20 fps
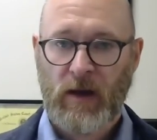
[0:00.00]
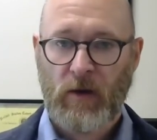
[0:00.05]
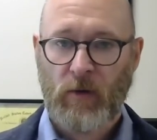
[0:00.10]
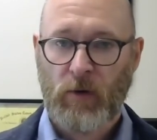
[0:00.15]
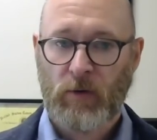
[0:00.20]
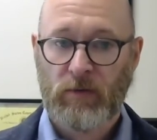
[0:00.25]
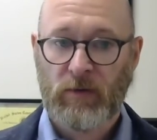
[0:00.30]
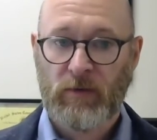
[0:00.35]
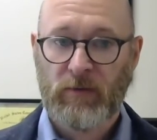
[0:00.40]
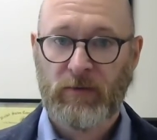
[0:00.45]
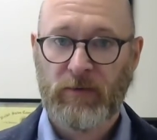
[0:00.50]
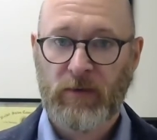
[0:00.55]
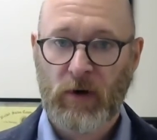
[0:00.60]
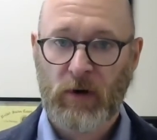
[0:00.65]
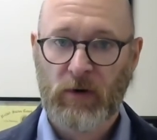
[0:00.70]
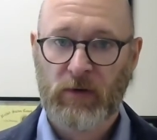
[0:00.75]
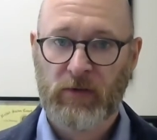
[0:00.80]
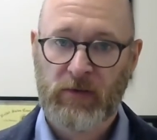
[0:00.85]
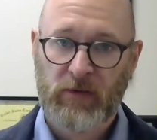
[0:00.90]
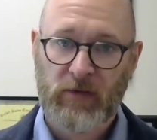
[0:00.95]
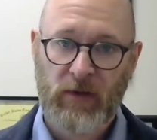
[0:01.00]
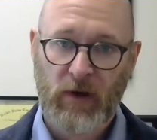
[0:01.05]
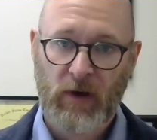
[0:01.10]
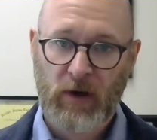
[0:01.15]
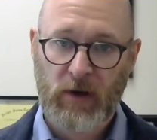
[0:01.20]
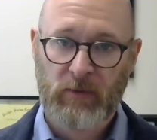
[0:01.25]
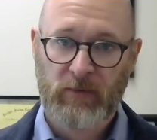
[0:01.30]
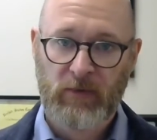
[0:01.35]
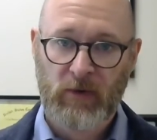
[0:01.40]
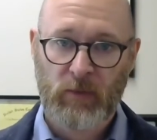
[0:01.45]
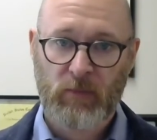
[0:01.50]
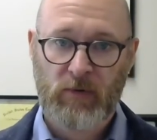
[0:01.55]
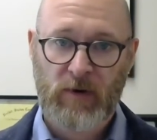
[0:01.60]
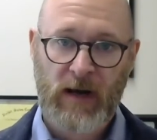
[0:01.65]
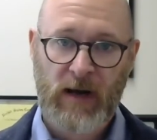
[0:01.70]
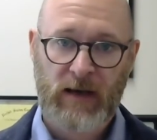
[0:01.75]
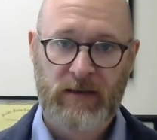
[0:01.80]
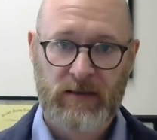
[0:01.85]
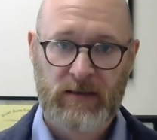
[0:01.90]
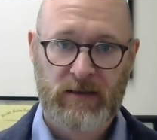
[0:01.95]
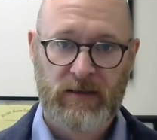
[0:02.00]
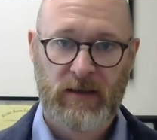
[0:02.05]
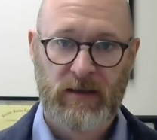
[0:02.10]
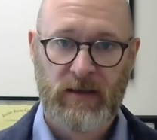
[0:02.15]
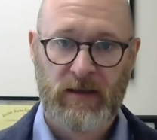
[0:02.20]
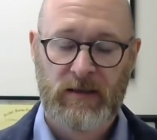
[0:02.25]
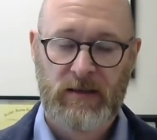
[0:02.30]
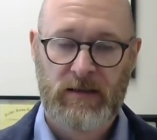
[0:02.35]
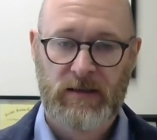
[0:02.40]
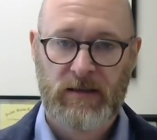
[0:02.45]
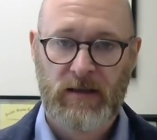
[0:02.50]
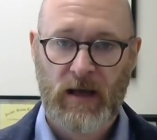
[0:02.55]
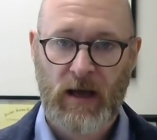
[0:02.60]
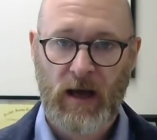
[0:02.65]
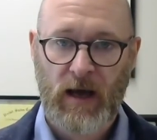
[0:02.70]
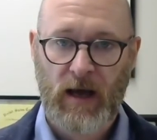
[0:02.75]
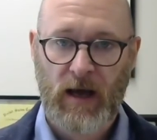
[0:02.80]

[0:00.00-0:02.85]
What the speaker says: or reverse the harmful practices